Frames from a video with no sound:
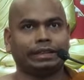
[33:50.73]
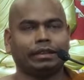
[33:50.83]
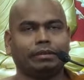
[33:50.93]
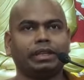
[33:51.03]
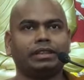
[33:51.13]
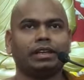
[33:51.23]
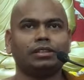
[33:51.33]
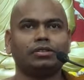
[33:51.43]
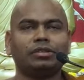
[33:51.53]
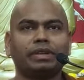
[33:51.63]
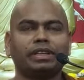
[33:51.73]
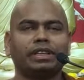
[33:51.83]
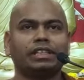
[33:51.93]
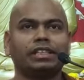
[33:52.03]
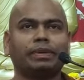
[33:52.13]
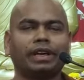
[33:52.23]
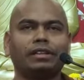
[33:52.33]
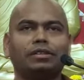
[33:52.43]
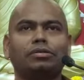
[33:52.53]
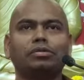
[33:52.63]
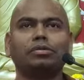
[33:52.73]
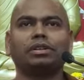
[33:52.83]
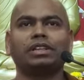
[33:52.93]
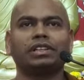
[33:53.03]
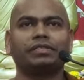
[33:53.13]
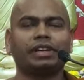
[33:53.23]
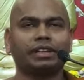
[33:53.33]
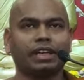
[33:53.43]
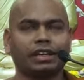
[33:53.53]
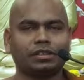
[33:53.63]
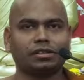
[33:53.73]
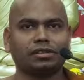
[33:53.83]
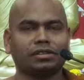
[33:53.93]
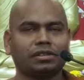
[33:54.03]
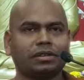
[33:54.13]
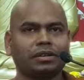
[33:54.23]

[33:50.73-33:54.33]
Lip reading: metta should be spread through different directions.